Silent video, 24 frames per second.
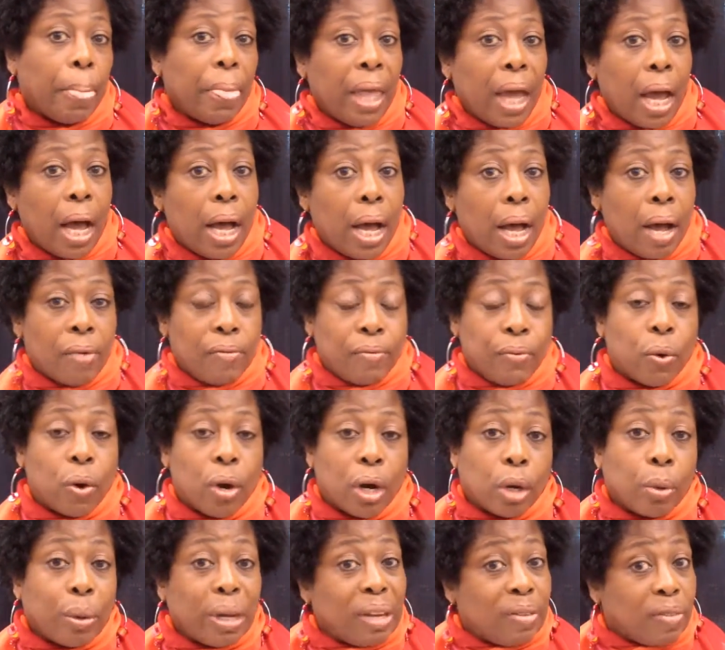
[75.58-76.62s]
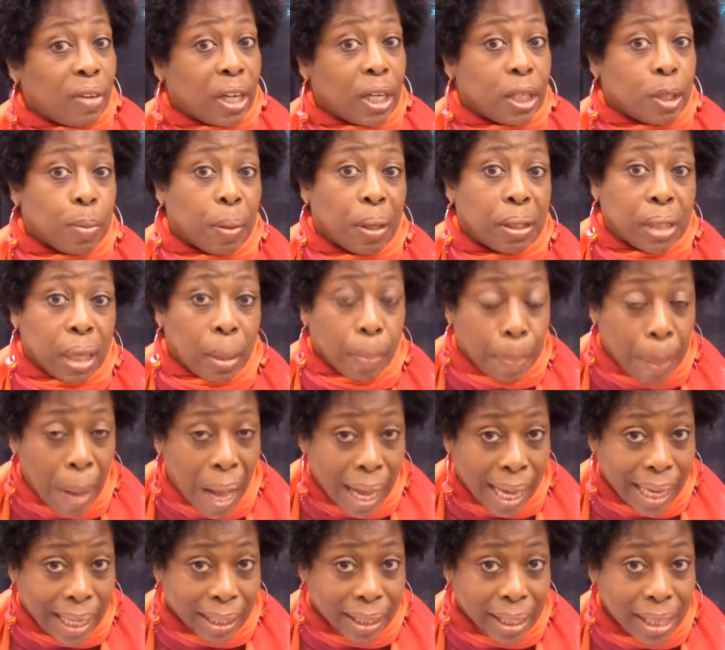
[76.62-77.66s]
uh, for a Green Village Building
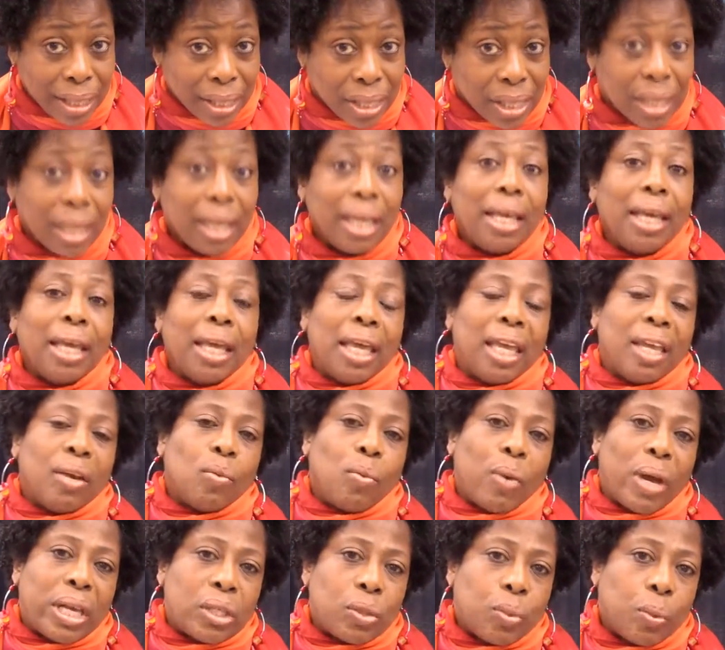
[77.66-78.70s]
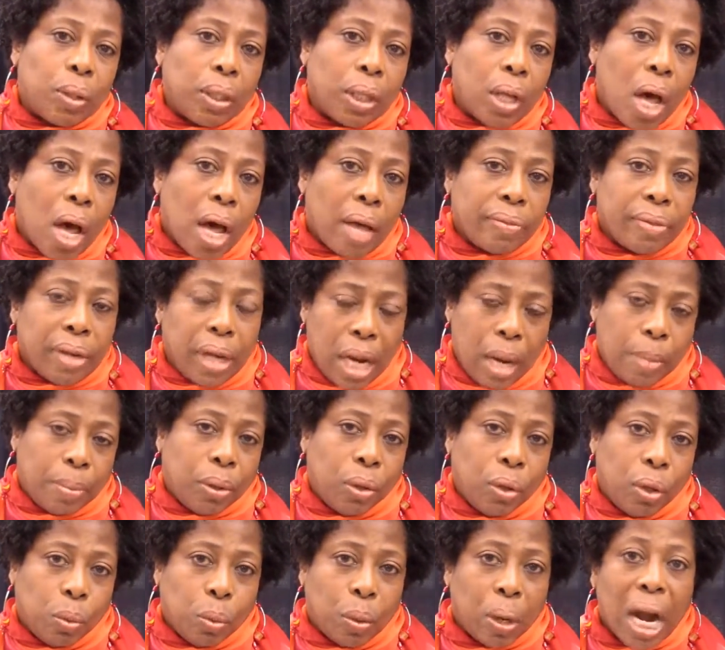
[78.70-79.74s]
pilot in West Woodlawn, the
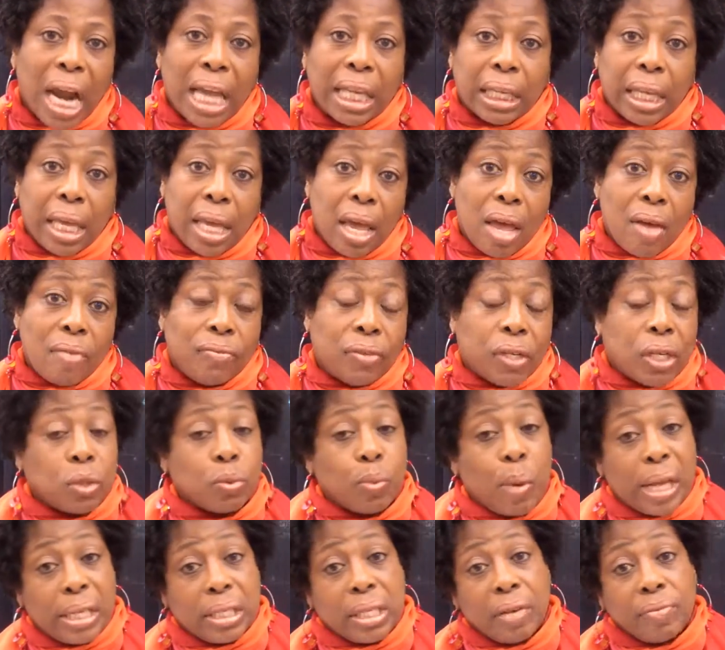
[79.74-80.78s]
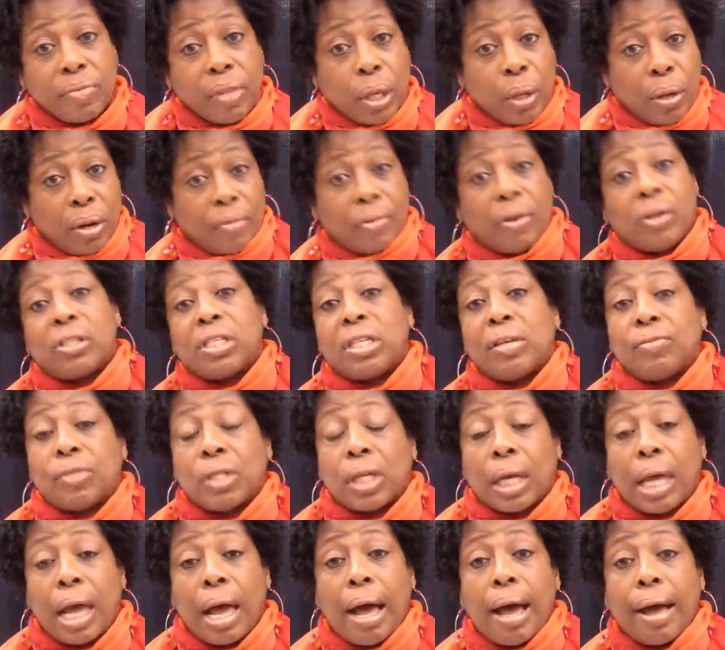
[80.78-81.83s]
neighborhood where I live, just west of the University of
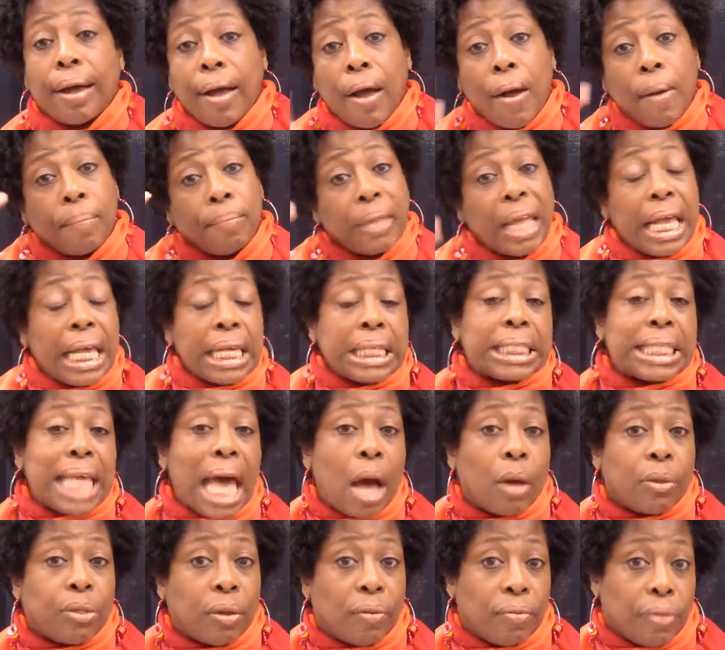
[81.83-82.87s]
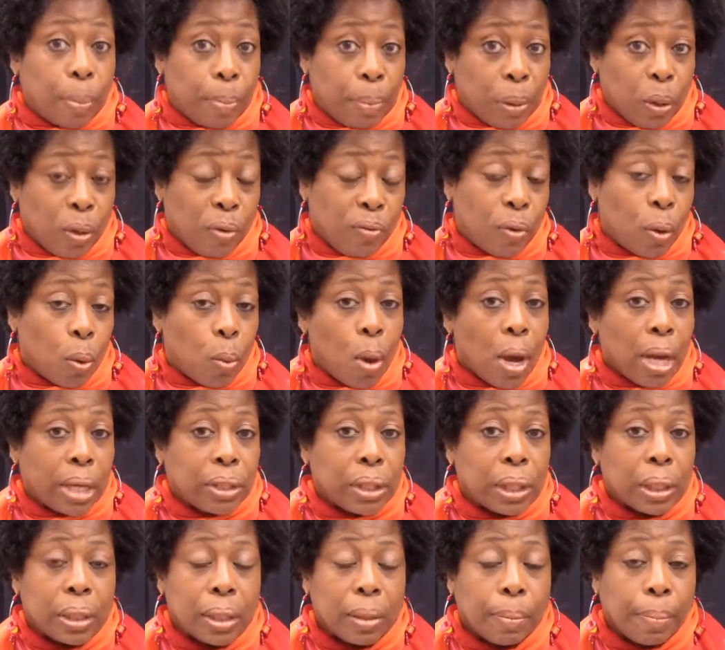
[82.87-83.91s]
Chicago, south of the beautiful
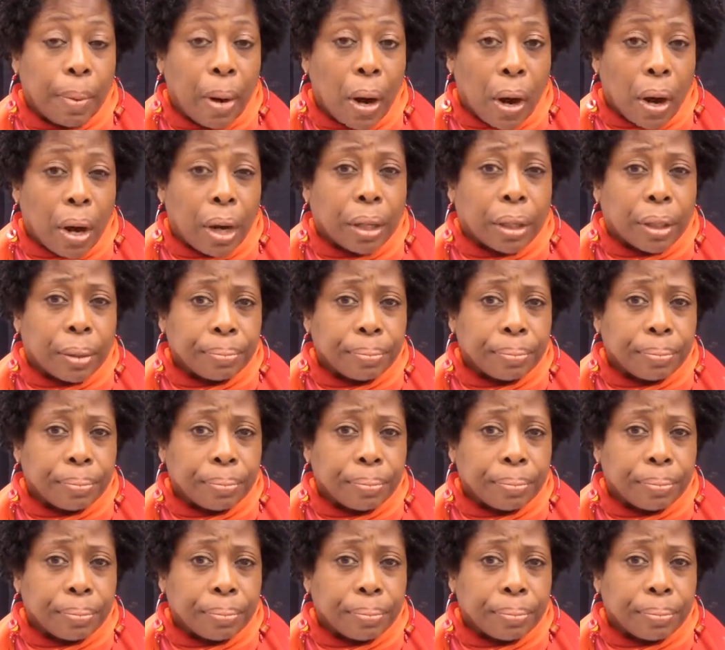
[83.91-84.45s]
Washington Park.